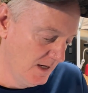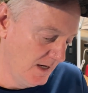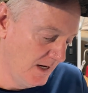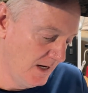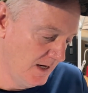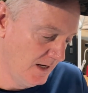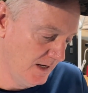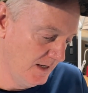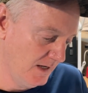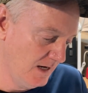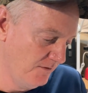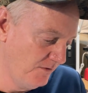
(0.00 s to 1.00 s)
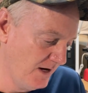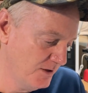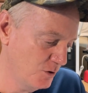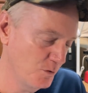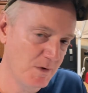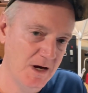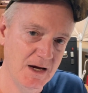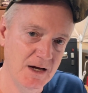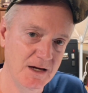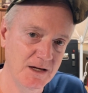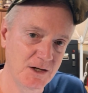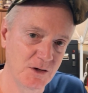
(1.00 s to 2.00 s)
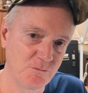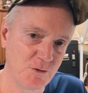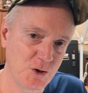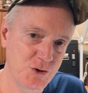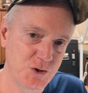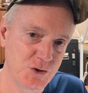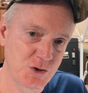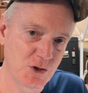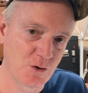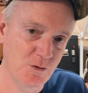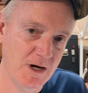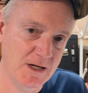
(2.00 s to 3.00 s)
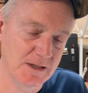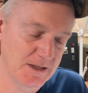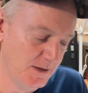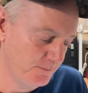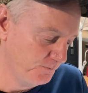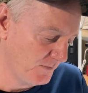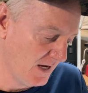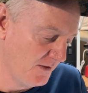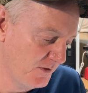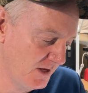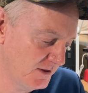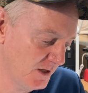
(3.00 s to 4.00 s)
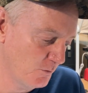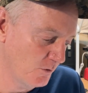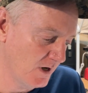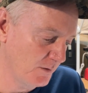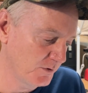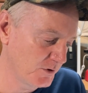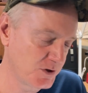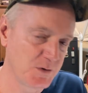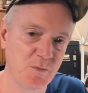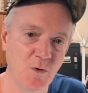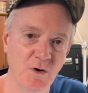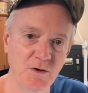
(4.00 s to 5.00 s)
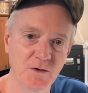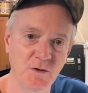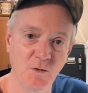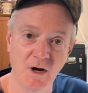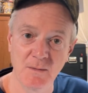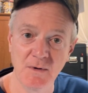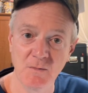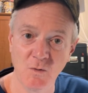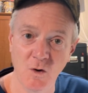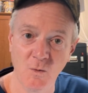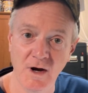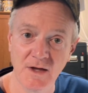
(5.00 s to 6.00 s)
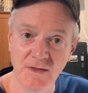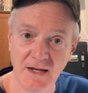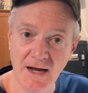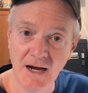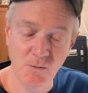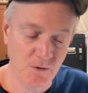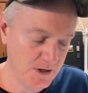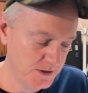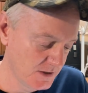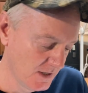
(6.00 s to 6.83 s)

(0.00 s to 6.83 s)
And if I do my conversions correctly, I think they were able to support quite a bit more weight than I was.